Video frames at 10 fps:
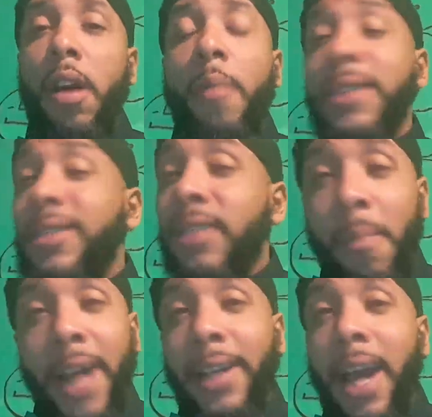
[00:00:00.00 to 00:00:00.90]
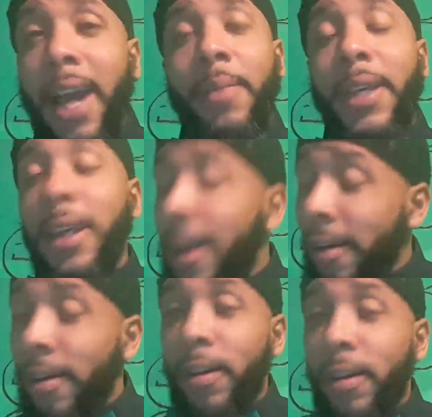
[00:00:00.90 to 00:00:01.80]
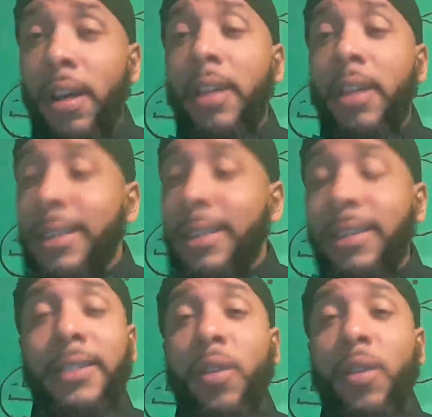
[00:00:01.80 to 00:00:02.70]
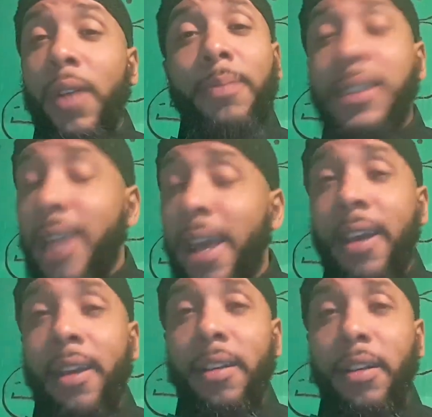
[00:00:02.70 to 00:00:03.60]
But somebody got to be here listening to what I'm saying.